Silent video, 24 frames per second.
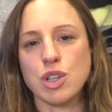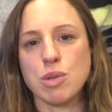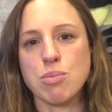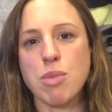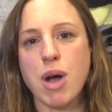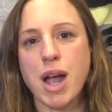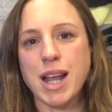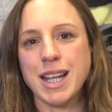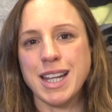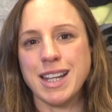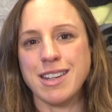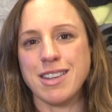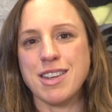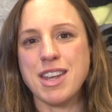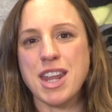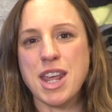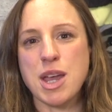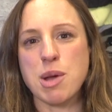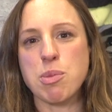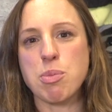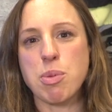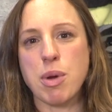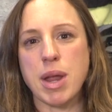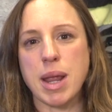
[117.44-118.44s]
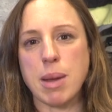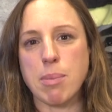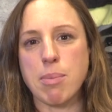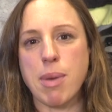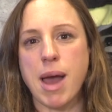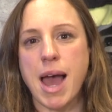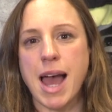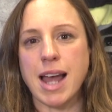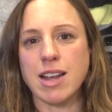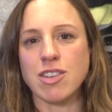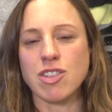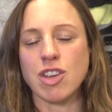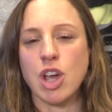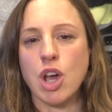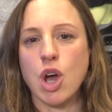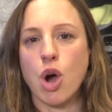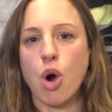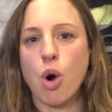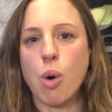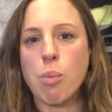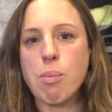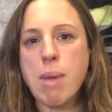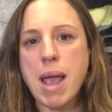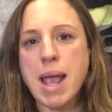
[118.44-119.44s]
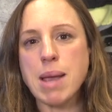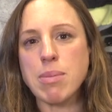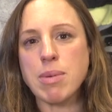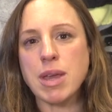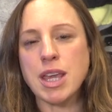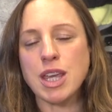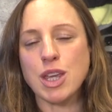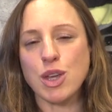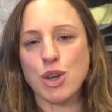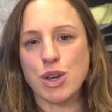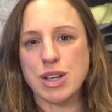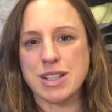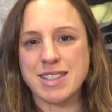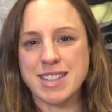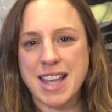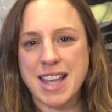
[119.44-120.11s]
you might need a neoprene patch, or maybe you can